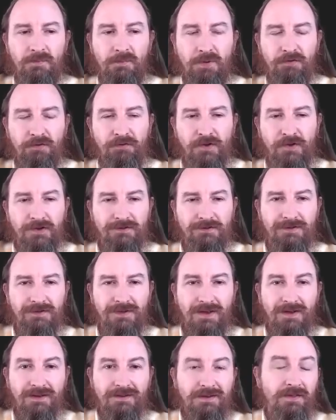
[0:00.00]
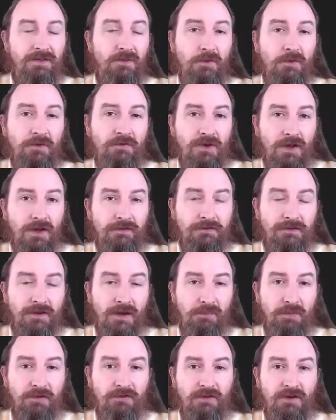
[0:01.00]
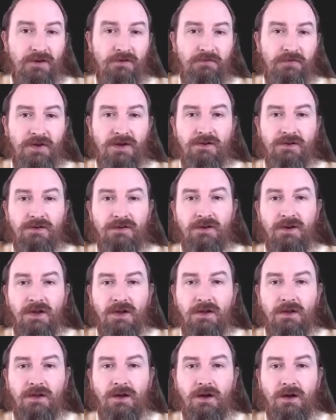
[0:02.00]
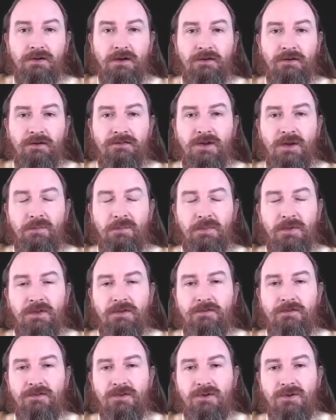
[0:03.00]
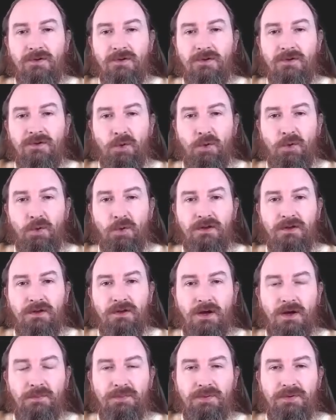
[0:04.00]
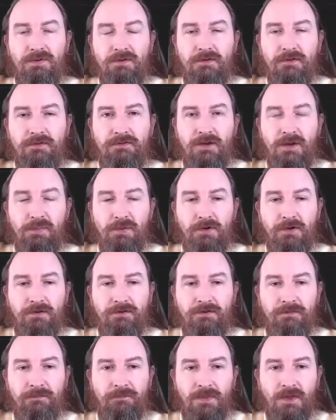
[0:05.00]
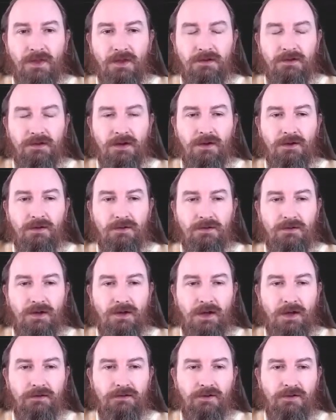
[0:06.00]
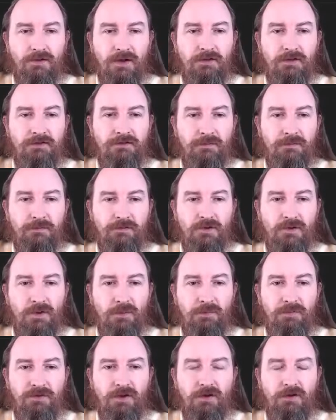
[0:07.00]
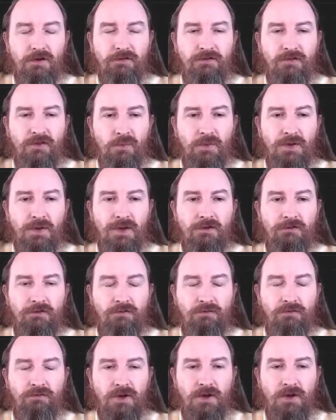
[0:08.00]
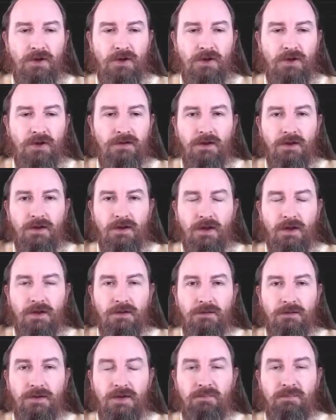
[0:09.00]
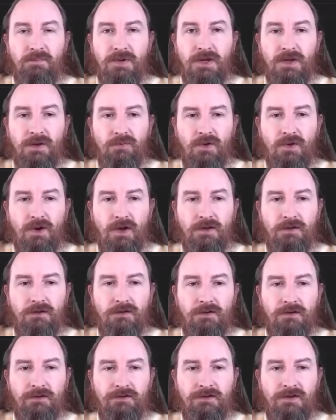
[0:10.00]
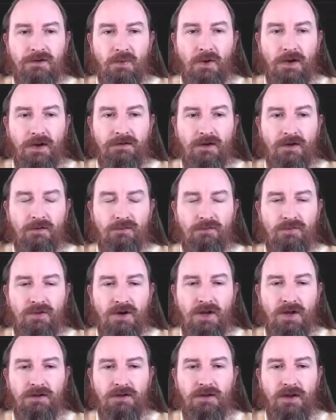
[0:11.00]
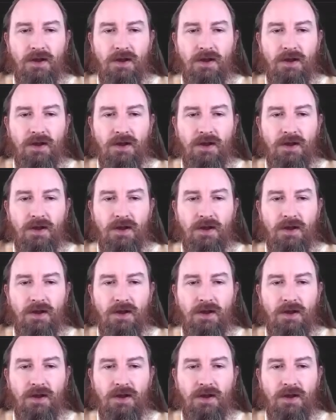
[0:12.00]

Perfect. Now that we've got Cypress configured, our next step is to open up Cypress. Now, I created some scripts here so that we can just run npm run cy.run,